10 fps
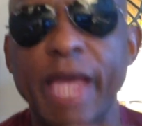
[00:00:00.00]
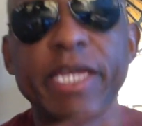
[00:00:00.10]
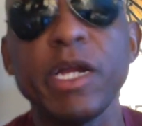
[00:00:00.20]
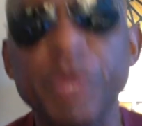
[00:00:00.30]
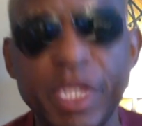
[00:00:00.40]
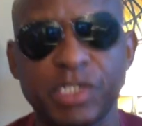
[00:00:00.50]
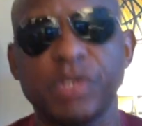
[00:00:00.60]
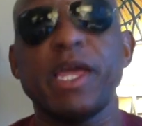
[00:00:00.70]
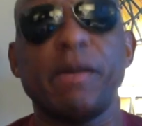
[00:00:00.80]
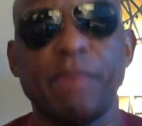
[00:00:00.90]
He don't need your
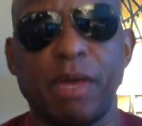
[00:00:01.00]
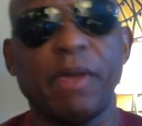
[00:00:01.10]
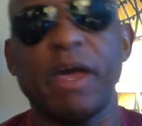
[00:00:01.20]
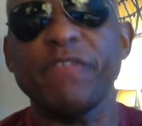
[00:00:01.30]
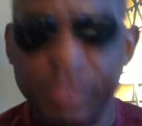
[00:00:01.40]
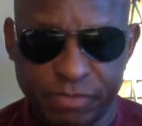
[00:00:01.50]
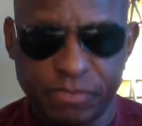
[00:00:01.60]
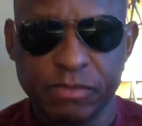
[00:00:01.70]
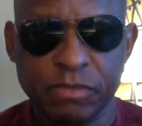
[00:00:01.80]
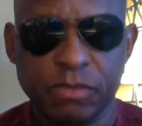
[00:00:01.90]
damn help, Heffa.
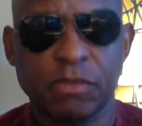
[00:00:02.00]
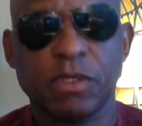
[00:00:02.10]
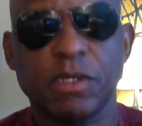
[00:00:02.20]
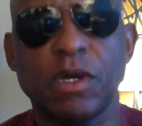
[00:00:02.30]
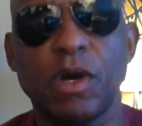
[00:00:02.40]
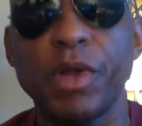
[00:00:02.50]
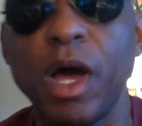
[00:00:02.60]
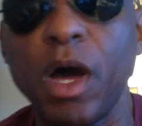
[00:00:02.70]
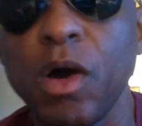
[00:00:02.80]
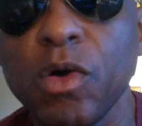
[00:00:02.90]
Going
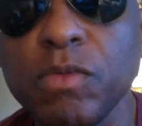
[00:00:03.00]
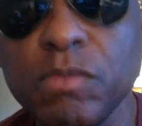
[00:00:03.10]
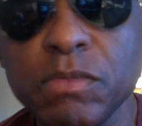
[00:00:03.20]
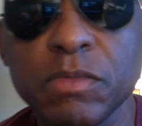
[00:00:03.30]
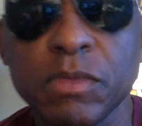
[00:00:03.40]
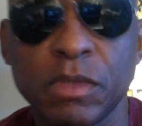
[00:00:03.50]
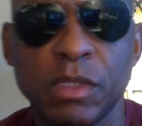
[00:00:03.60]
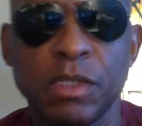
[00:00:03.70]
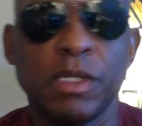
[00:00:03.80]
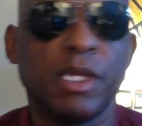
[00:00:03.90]
home.
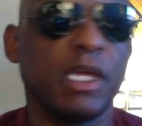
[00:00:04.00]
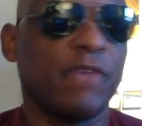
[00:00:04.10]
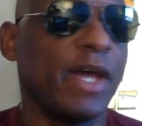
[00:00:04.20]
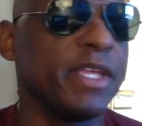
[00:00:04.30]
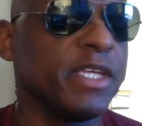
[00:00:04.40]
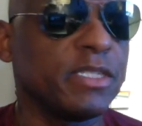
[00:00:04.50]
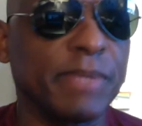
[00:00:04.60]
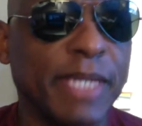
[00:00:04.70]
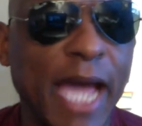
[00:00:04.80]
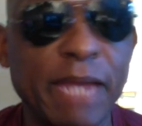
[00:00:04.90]
If I need some
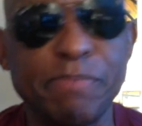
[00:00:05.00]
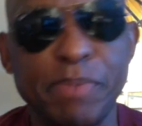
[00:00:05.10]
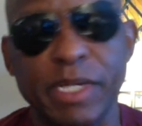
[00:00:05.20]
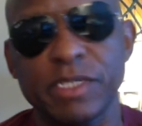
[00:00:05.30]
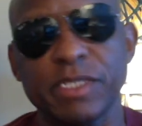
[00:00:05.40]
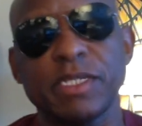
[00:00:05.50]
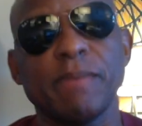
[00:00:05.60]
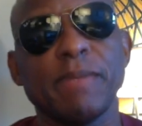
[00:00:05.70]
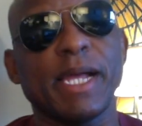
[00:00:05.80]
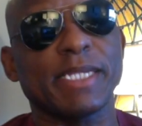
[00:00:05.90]
cotton picked or
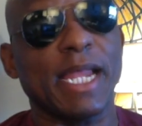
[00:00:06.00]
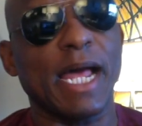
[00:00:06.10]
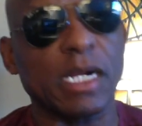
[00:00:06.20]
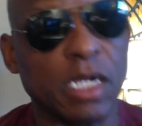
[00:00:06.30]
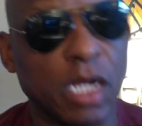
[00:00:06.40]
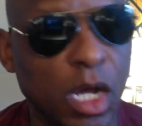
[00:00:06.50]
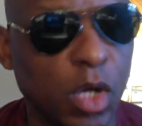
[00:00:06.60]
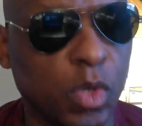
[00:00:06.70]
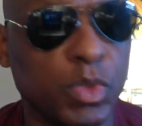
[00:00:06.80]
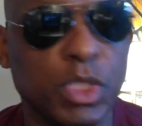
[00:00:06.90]
something like that, I'll
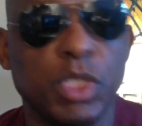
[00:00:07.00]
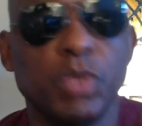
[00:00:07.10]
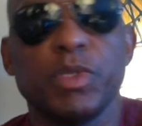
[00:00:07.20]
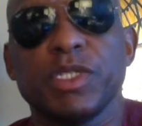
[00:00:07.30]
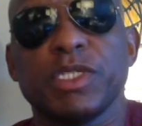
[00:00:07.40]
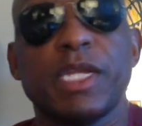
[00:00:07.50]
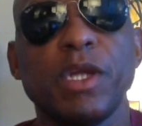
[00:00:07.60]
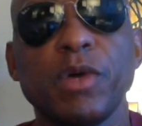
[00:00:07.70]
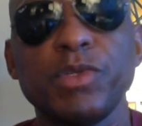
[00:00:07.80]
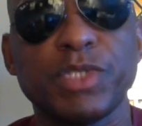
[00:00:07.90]
call you, because I
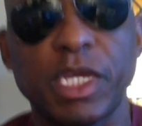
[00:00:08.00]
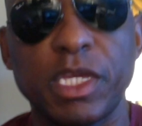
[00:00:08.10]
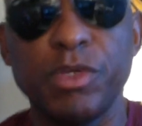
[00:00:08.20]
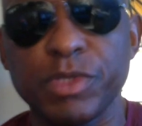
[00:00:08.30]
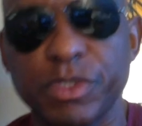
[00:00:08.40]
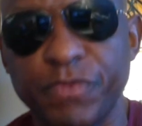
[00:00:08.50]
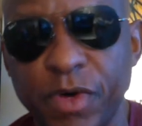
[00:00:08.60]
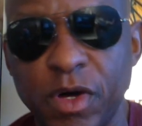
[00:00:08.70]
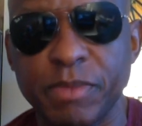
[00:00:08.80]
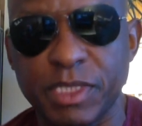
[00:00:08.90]
know you say you was a
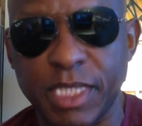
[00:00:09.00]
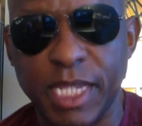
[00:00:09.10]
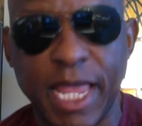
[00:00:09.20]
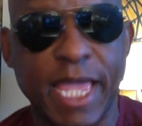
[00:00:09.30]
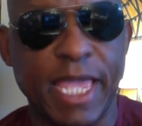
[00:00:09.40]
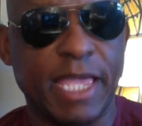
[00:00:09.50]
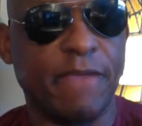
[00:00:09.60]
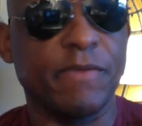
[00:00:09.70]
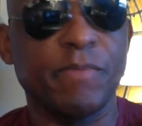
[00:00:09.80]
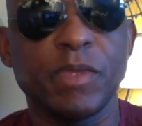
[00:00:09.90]
former slave.
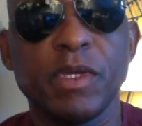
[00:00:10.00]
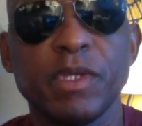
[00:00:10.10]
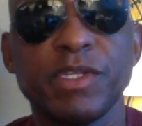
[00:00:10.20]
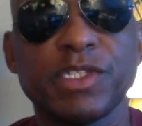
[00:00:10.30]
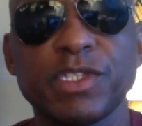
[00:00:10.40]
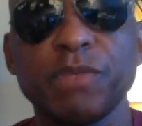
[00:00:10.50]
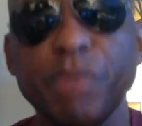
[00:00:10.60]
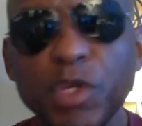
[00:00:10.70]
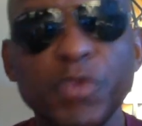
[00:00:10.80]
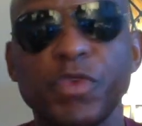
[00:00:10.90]
This is a
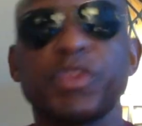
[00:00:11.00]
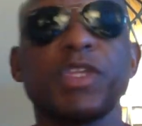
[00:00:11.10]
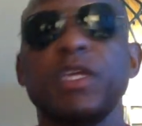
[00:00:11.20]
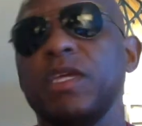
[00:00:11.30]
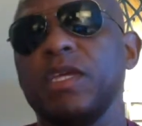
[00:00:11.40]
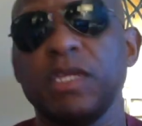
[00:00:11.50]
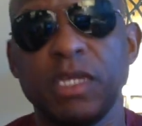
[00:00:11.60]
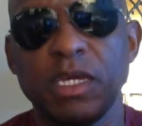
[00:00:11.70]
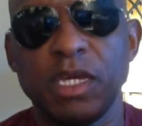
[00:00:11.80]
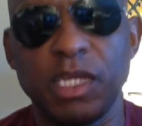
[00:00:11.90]
beautiful thing
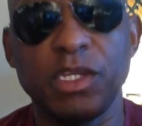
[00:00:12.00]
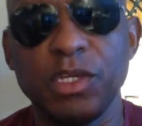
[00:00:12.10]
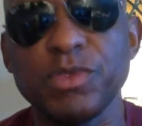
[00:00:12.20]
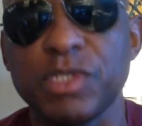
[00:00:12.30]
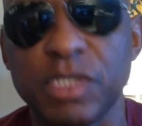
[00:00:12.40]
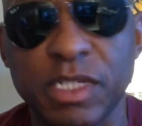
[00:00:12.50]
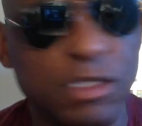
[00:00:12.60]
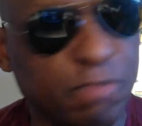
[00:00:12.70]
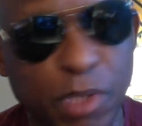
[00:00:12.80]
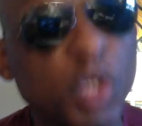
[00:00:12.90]
in Houston. It's
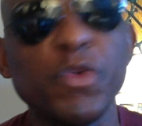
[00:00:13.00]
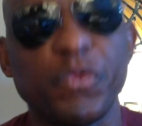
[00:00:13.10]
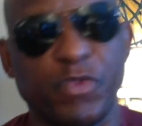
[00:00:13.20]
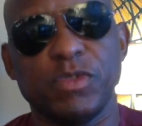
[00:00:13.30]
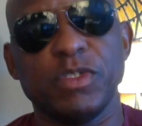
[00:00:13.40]
beautiful.